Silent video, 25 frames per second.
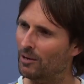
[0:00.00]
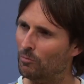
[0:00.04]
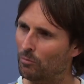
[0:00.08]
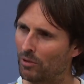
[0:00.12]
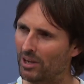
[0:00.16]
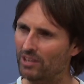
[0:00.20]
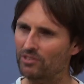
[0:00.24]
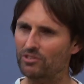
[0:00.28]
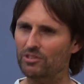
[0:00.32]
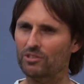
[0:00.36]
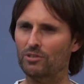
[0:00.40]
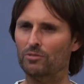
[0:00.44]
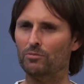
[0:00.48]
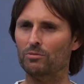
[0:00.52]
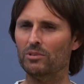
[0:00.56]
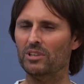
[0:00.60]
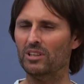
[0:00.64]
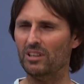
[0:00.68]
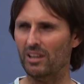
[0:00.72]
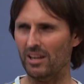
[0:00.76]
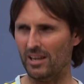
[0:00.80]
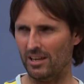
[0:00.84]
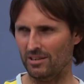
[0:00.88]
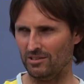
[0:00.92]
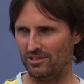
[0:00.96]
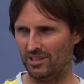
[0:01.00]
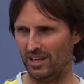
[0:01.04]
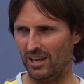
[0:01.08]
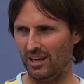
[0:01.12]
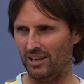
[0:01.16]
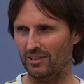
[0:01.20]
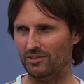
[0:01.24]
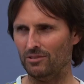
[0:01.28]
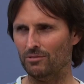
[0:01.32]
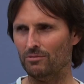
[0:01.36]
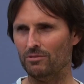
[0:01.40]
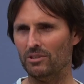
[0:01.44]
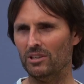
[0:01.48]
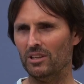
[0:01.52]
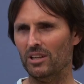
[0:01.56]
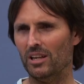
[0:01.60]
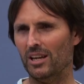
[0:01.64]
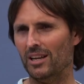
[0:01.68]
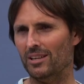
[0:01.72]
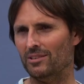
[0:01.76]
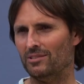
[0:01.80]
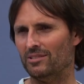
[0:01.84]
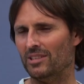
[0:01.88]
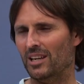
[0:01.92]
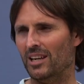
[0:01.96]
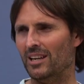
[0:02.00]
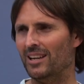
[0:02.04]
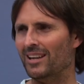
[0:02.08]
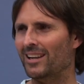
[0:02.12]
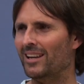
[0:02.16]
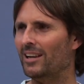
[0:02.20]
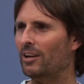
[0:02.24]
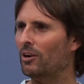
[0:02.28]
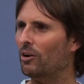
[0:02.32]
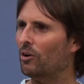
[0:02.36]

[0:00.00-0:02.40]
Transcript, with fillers: And once you realise that